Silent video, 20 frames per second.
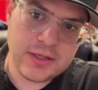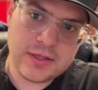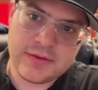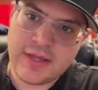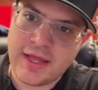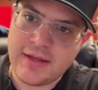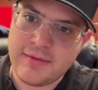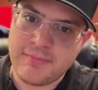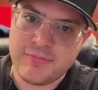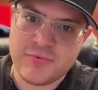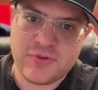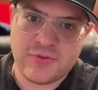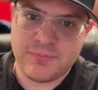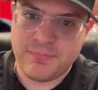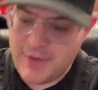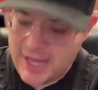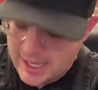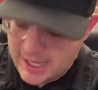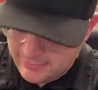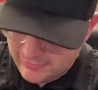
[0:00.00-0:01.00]
that just
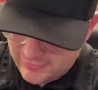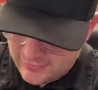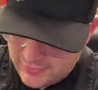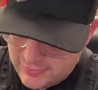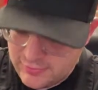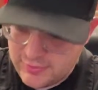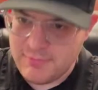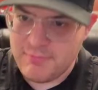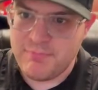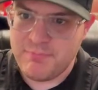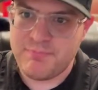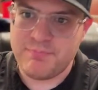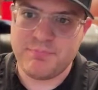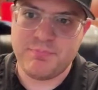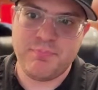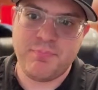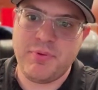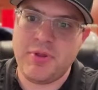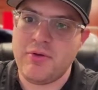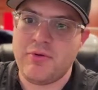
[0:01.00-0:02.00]
absolutely
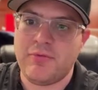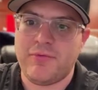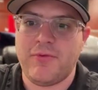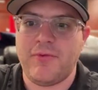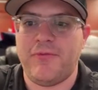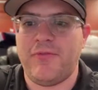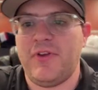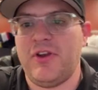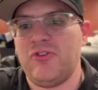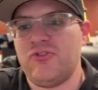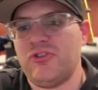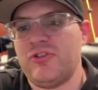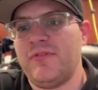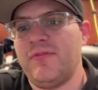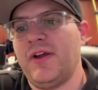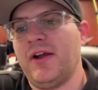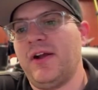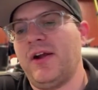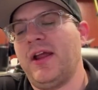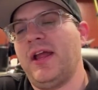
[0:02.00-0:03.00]
beautiful finish at the
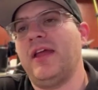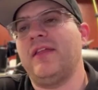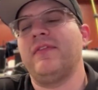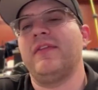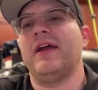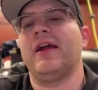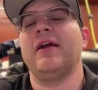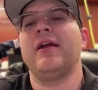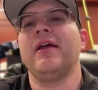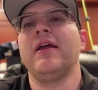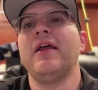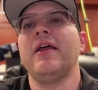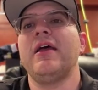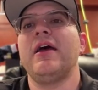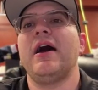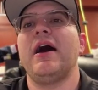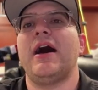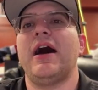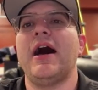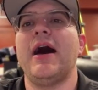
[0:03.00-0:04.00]
very end there.
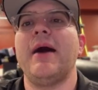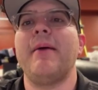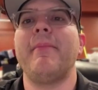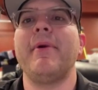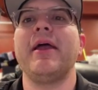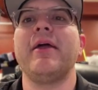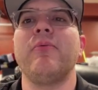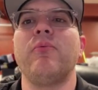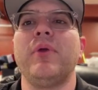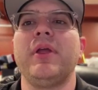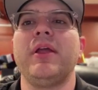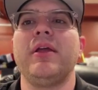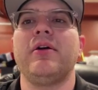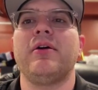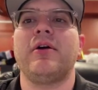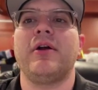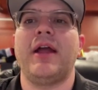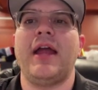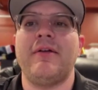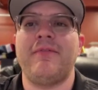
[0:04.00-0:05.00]
And we
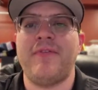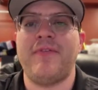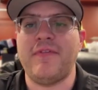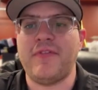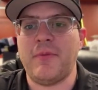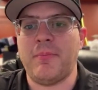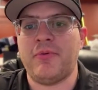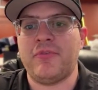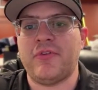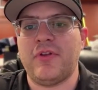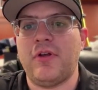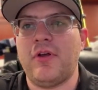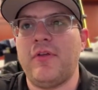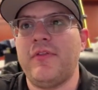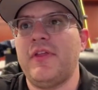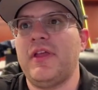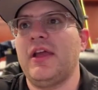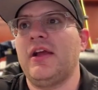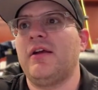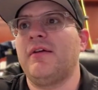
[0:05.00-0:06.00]
are at 50% on
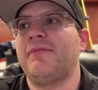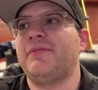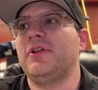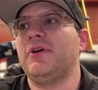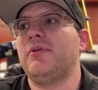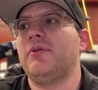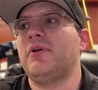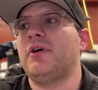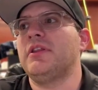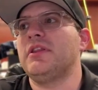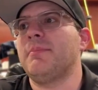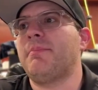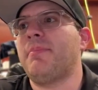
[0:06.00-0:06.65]
the airflow on the